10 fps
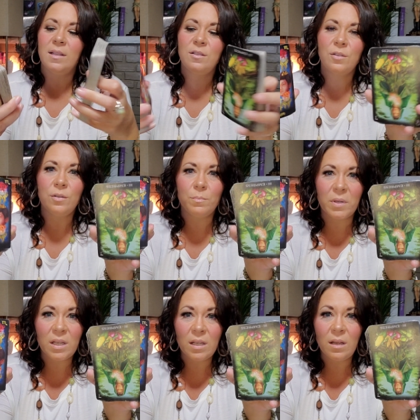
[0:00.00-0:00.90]
this could
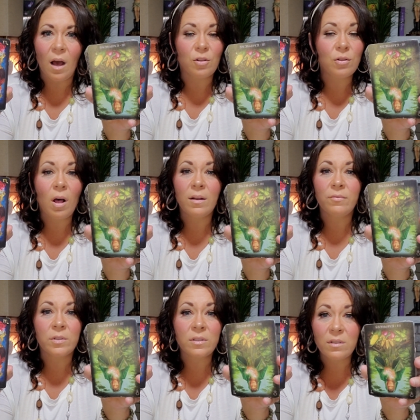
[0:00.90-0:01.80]
be a lot
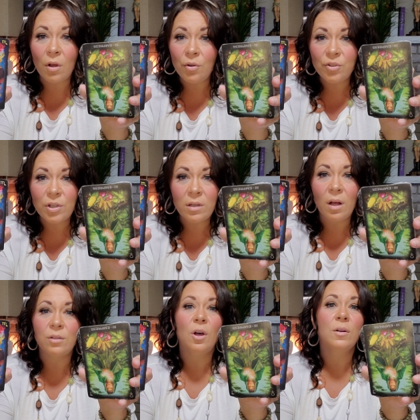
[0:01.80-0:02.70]
of nostalgia,
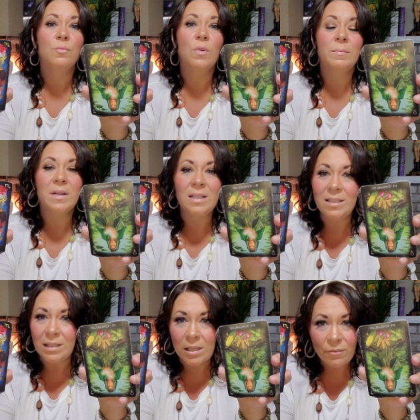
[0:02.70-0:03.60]
a lot of
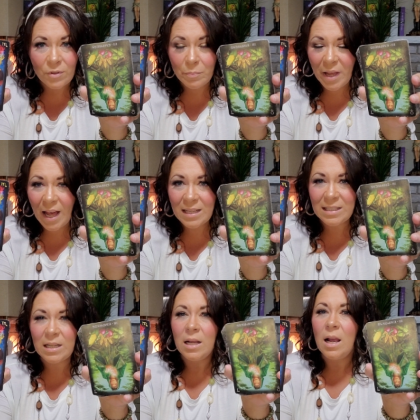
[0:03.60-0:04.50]
reminiscing of the
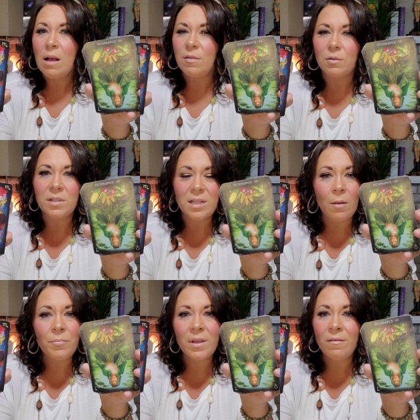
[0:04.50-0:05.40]
past. There's
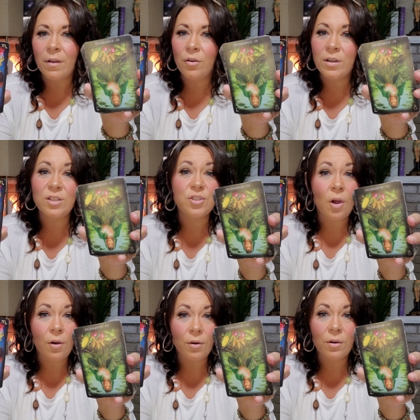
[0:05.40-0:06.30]
something very
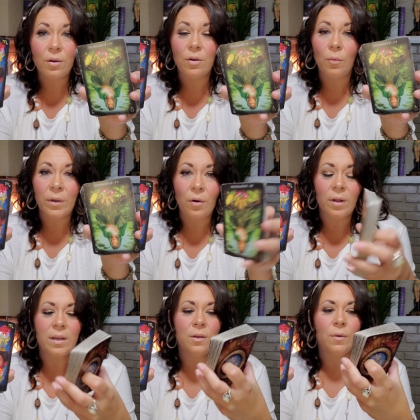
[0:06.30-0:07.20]
dark going
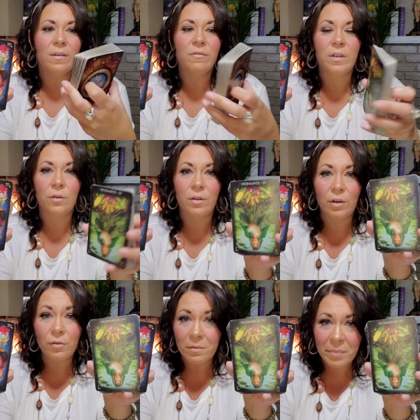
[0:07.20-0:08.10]
on here, I feel.
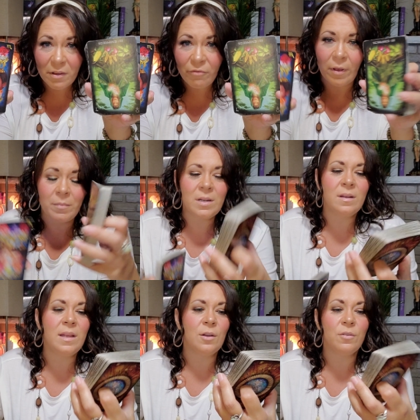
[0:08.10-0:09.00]
There could be a
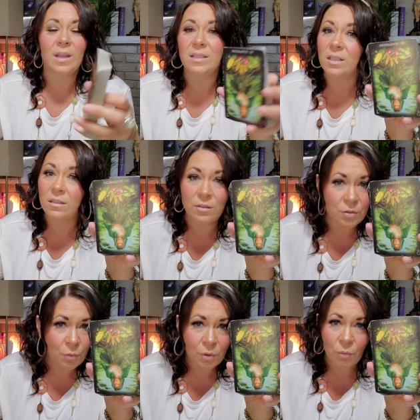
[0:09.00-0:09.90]
feminine here that doesn't
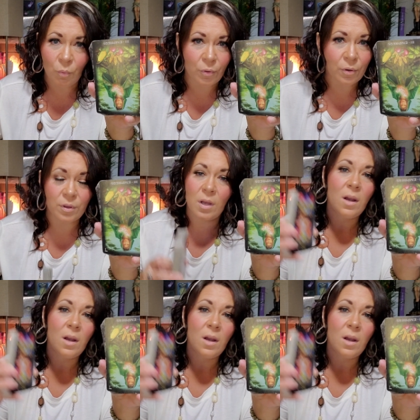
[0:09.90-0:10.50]
know her worth,